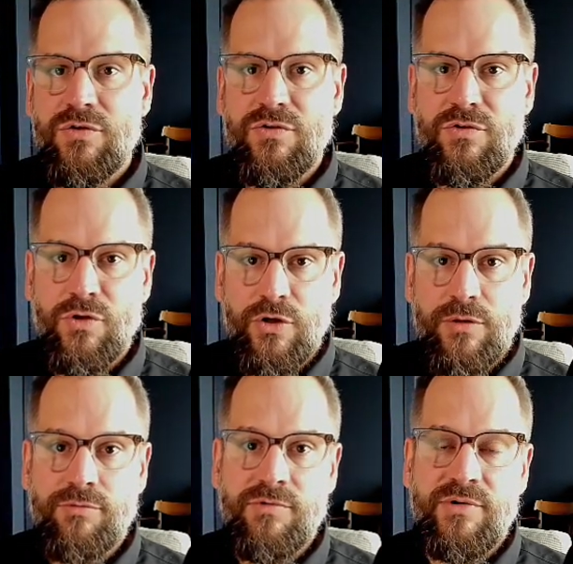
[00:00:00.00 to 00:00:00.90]
look
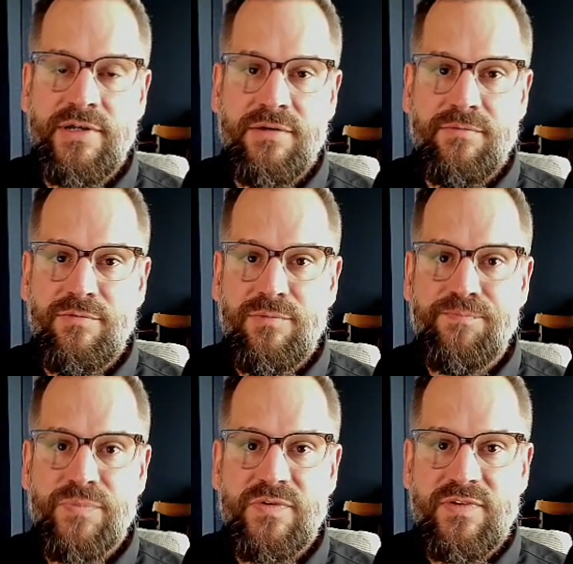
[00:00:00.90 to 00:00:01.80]
through it,
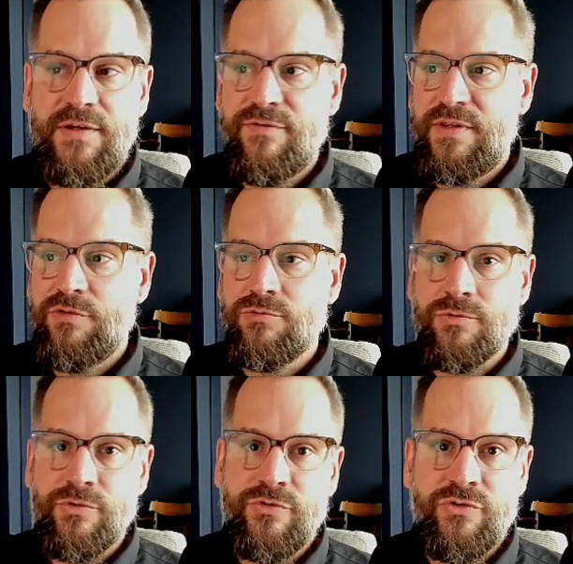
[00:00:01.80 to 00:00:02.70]
see if these
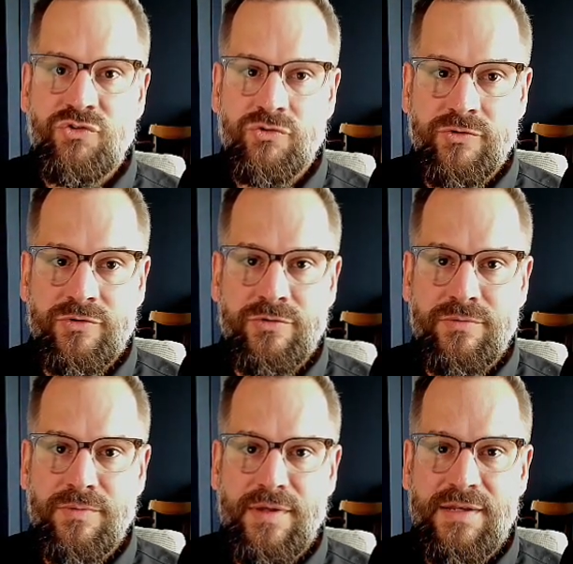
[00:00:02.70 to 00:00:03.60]
rules are true,
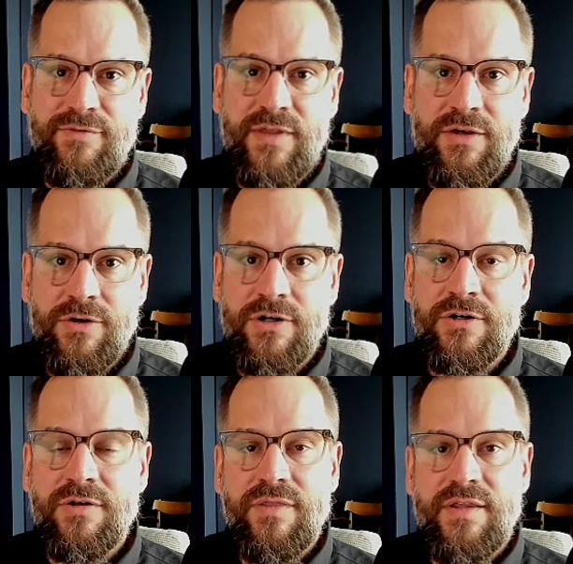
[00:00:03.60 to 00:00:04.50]
and if they
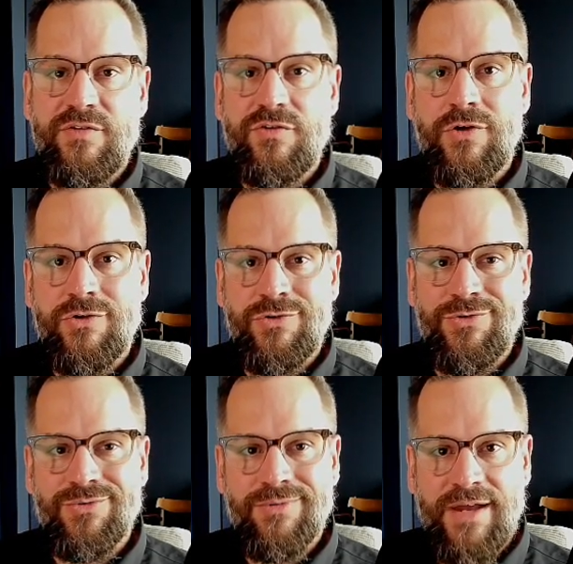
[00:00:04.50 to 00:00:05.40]
are, then start to
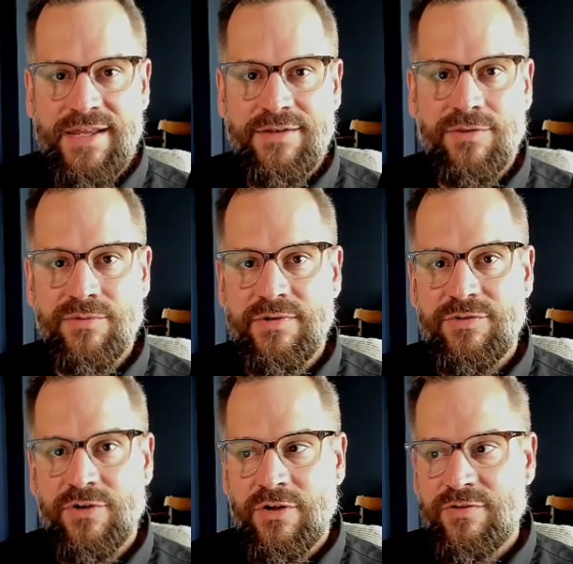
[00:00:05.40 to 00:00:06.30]
write the
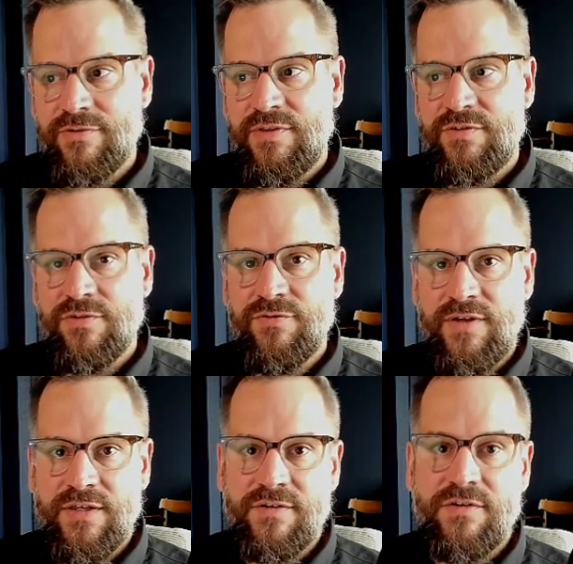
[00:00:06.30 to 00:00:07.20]
results of this
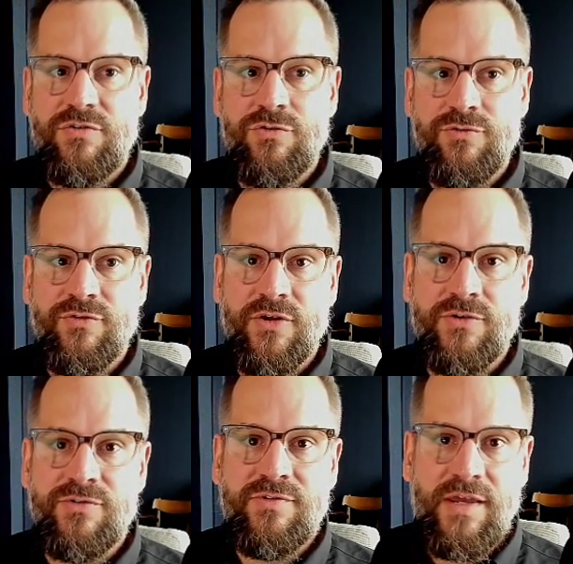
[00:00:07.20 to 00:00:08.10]
event to
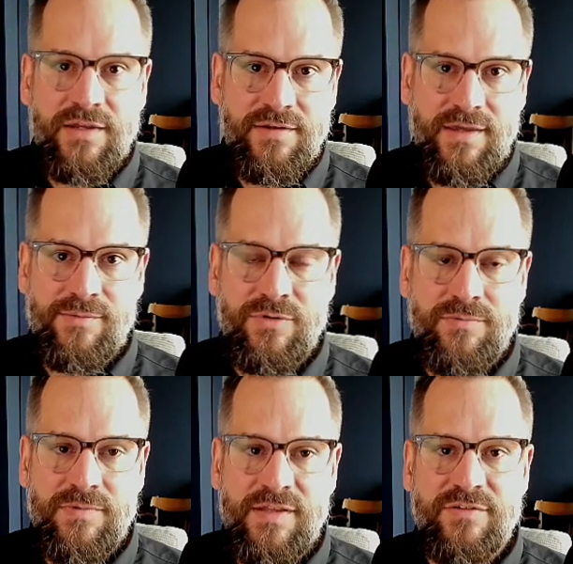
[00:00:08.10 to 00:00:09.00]
Flow's second table.
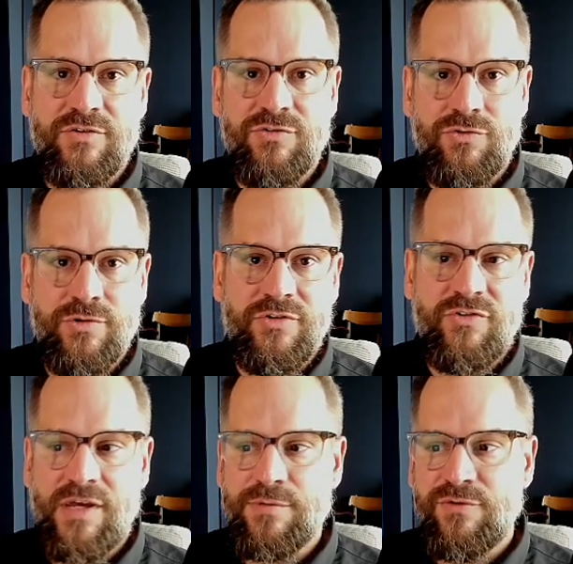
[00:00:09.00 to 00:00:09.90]
That's our storage
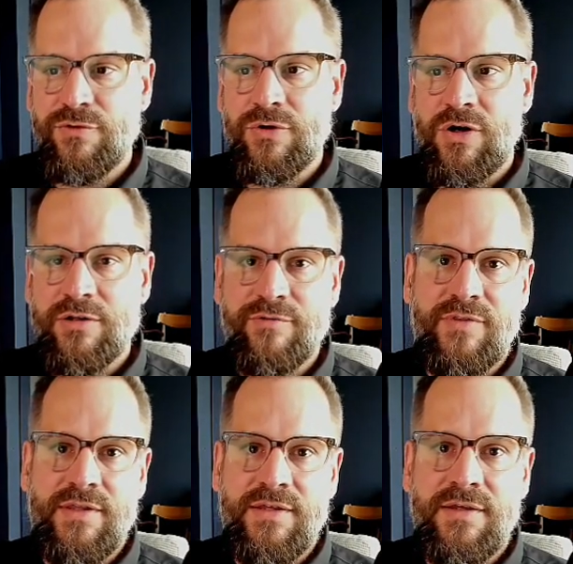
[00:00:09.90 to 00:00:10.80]
table for all of
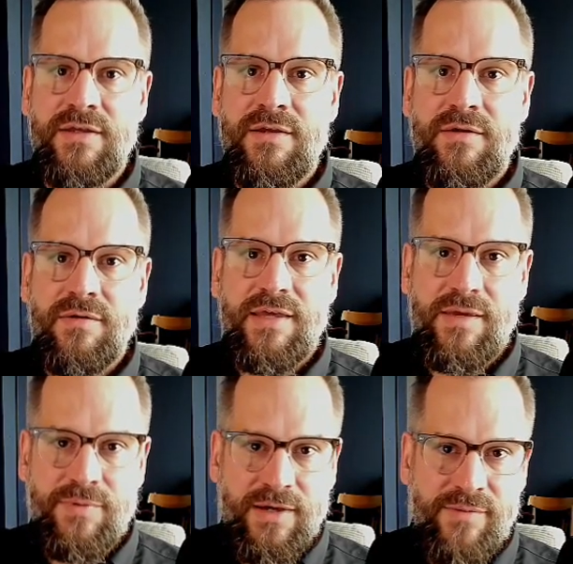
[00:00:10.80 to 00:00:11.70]
the
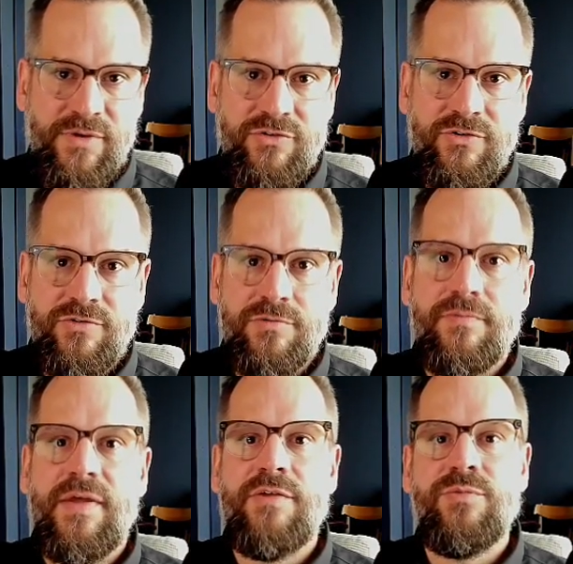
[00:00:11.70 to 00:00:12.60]
KPI measures,
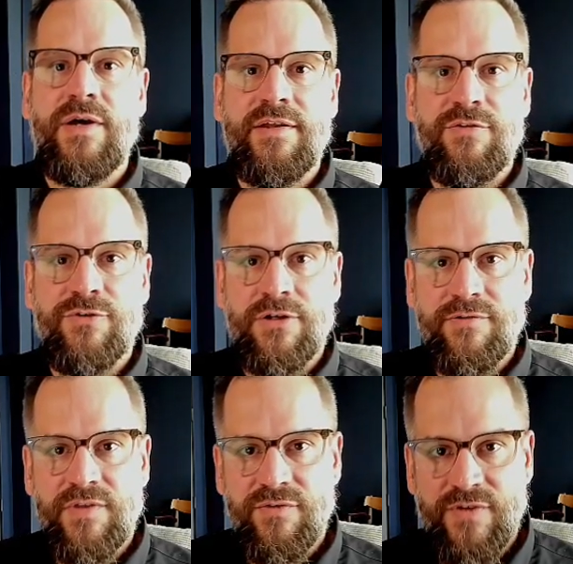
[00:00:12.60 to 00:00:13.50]
as well as for all of
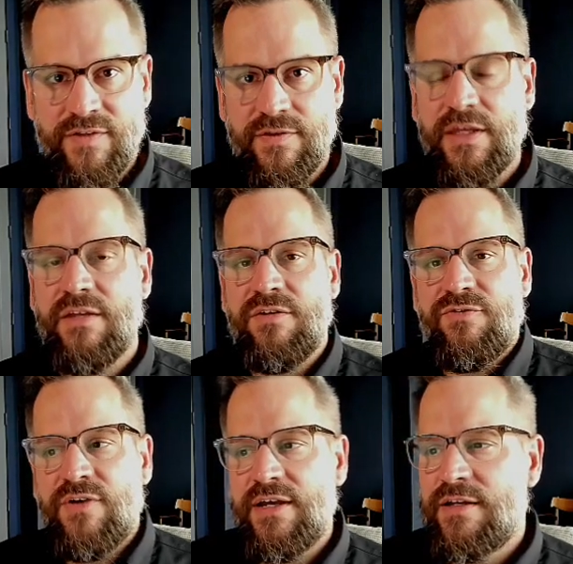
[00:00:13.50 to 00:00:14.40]
the events that get
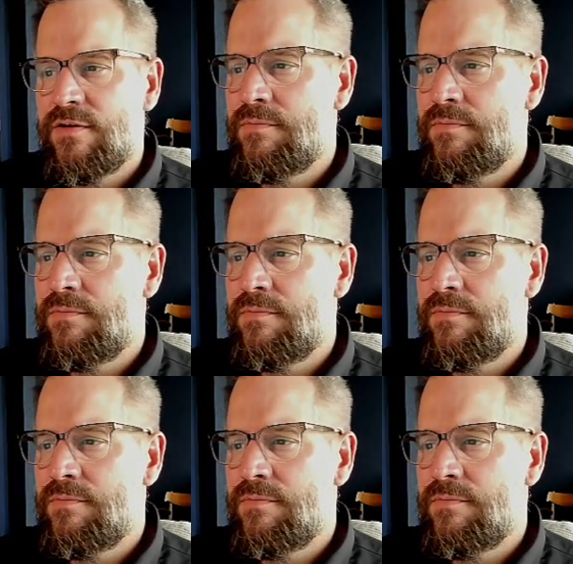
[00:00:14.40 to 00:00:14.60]
defined.